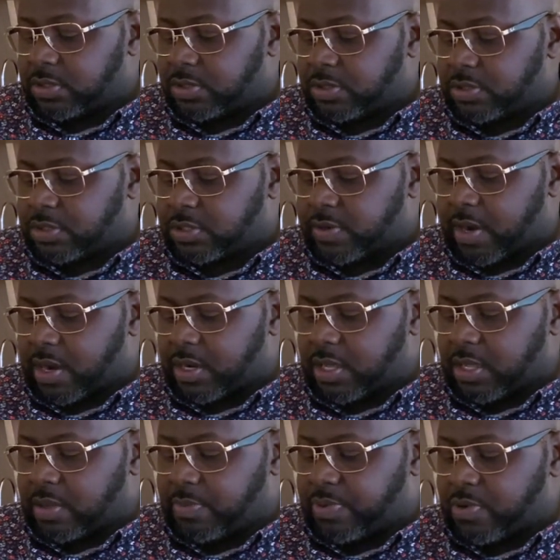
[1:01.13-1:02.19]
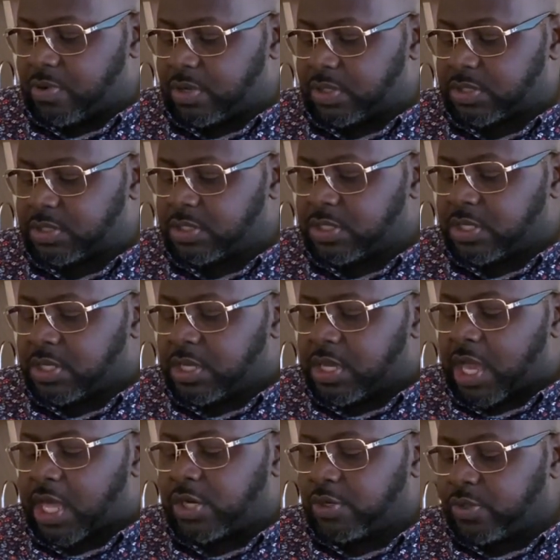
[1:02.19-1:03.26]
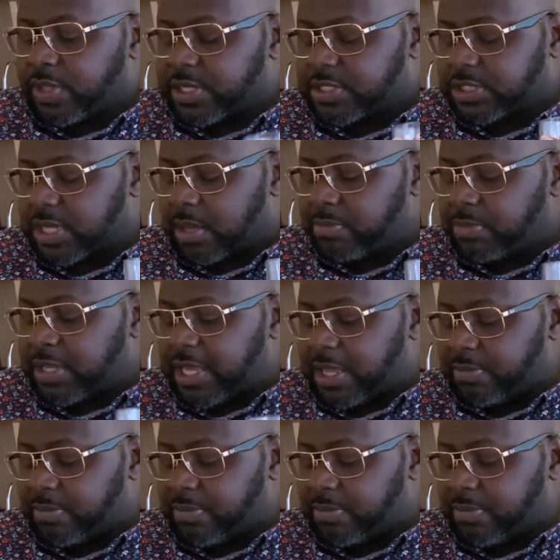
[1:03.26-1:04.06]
sorry, the imports. I don't know. There's some link